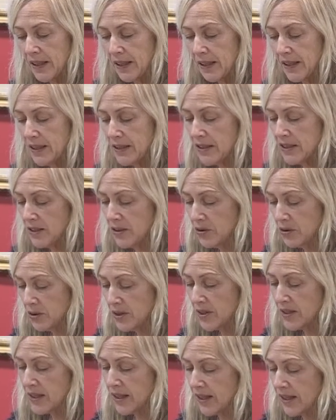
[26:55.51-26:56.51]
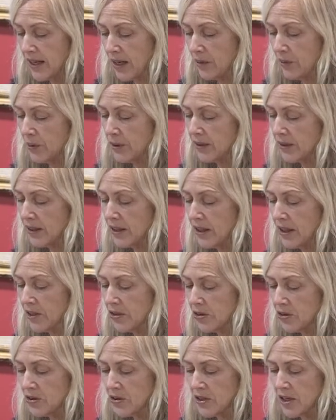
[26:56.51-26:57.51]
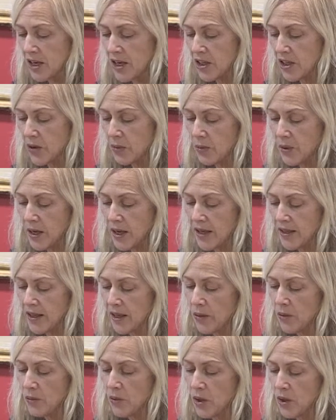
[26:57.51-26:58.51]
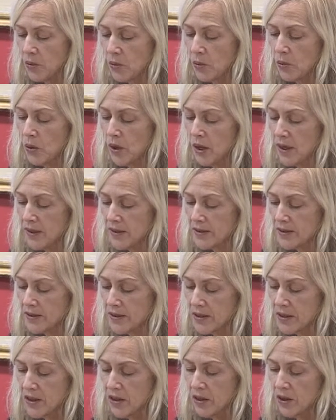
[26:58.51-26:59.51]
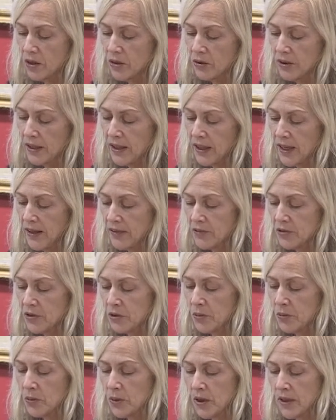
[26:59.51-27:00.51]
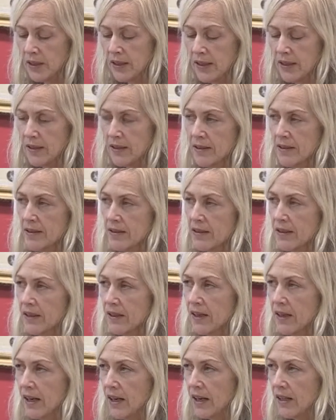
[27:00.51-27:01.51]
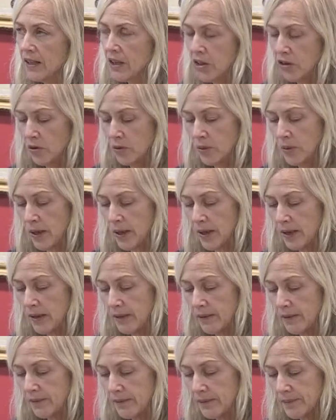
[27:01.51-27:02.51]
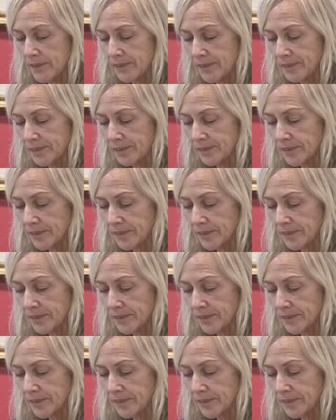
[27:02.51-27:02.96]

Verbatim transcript: It is interesting how one can understand a way that one was only after one is another way.